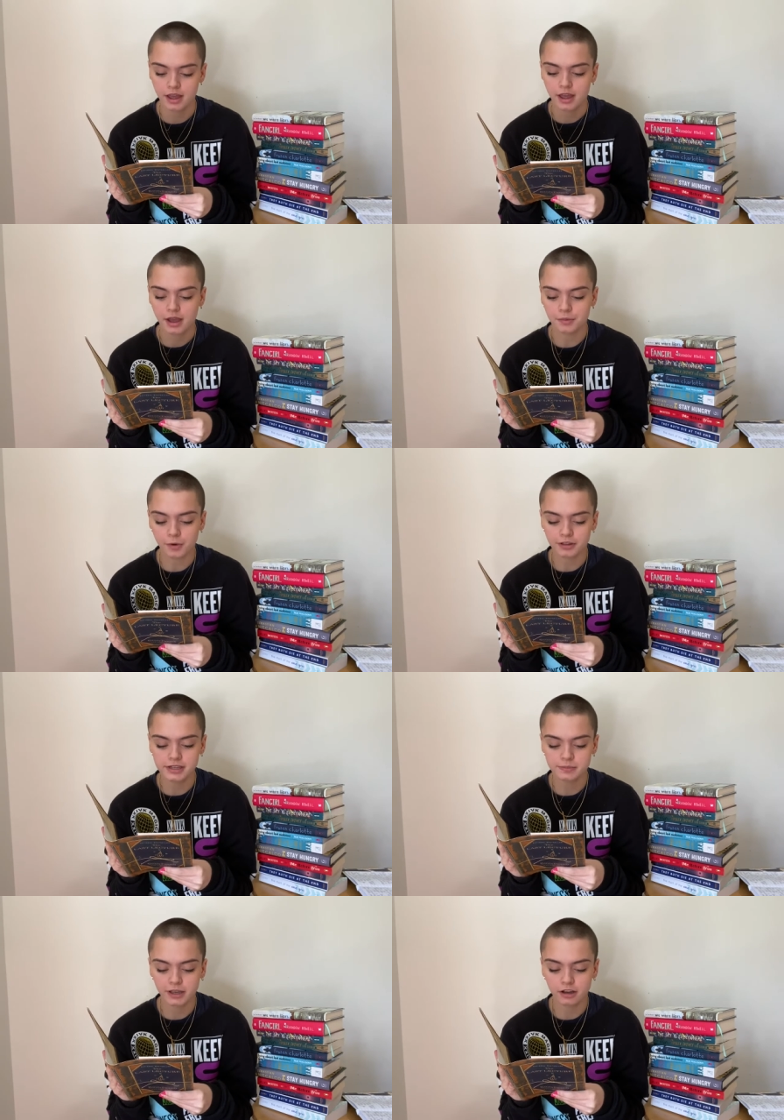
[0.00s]
And while they
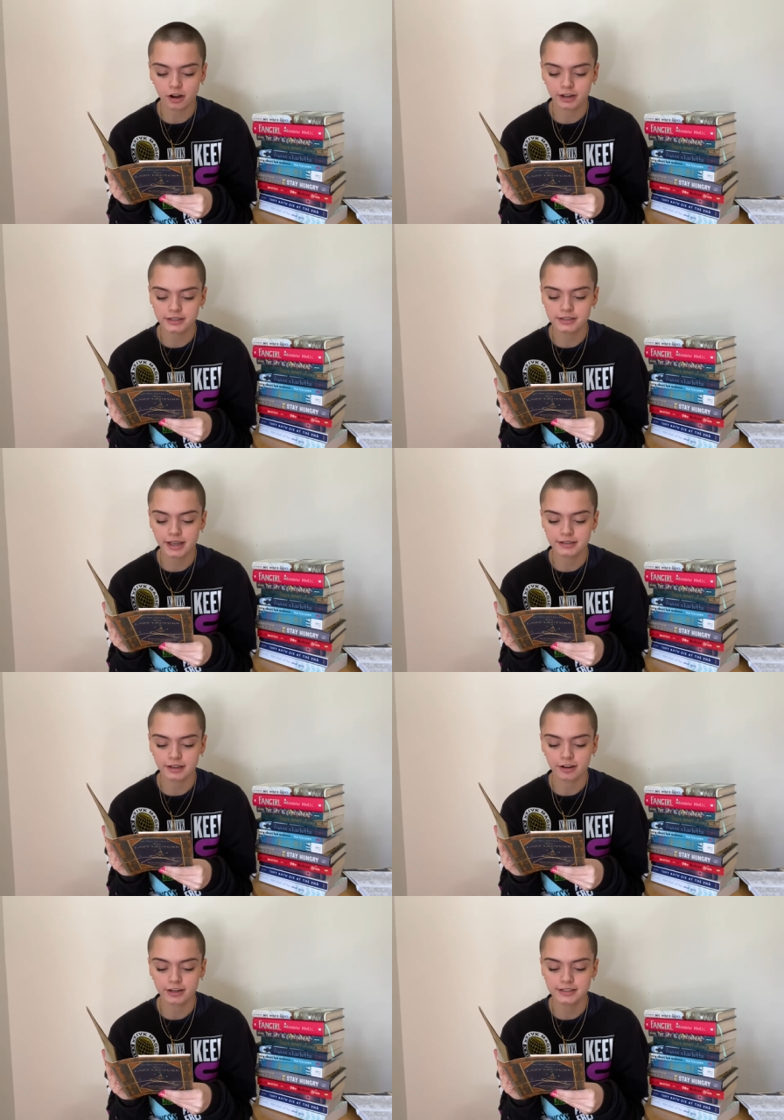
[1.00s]
speak, audience can
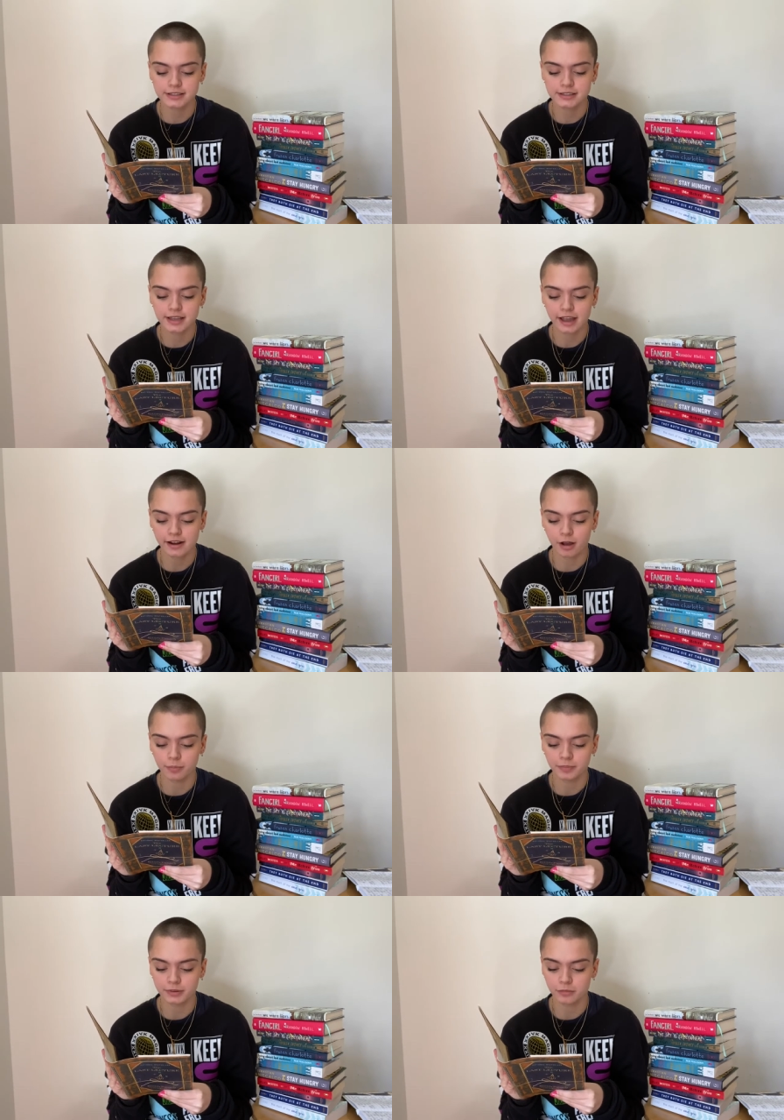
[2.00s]
audiences can't
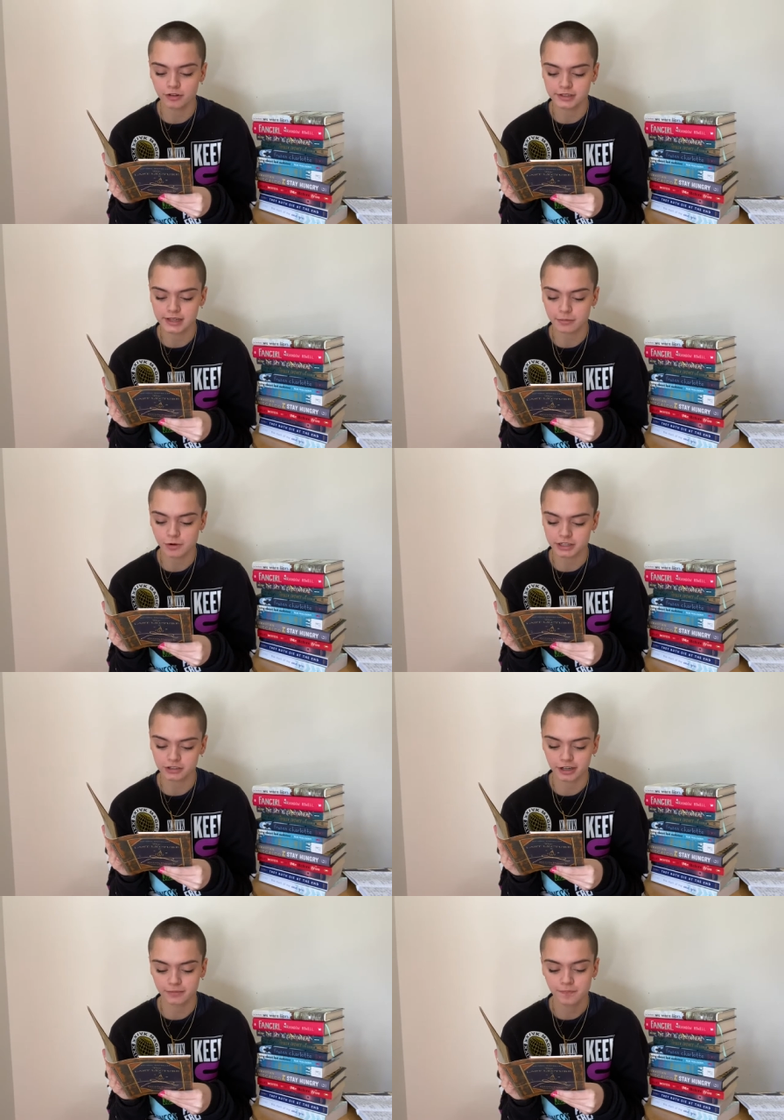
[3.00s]
help but mull the same
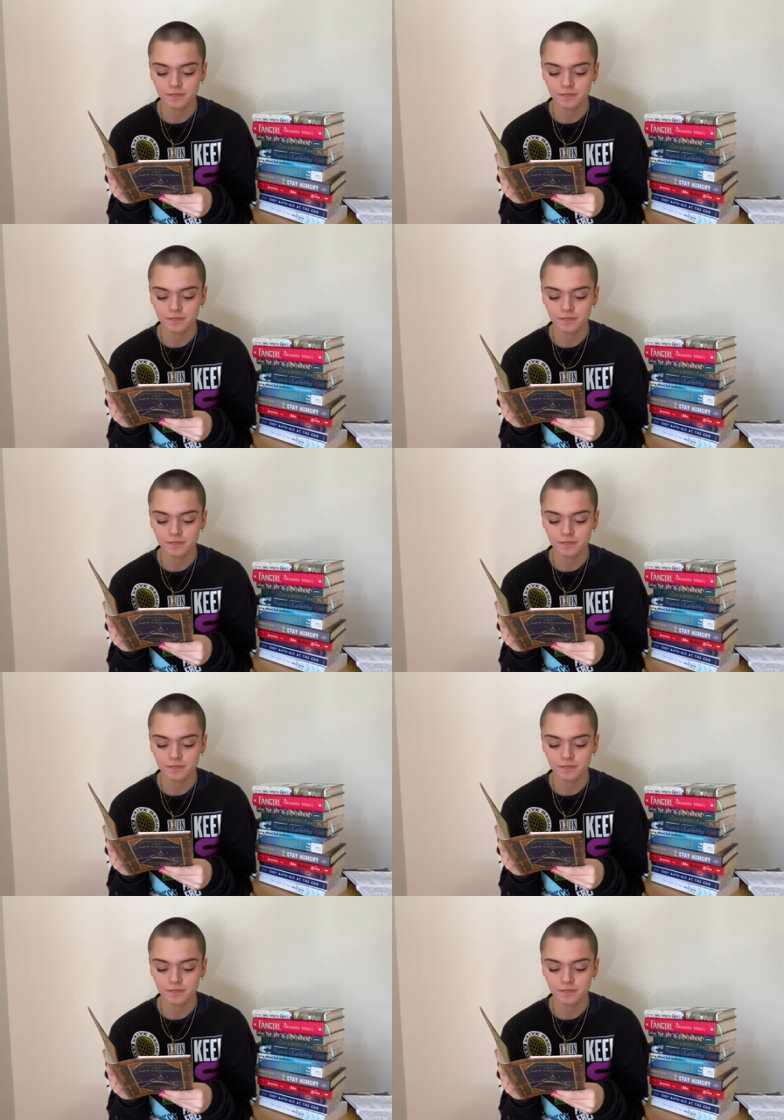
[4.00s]
question.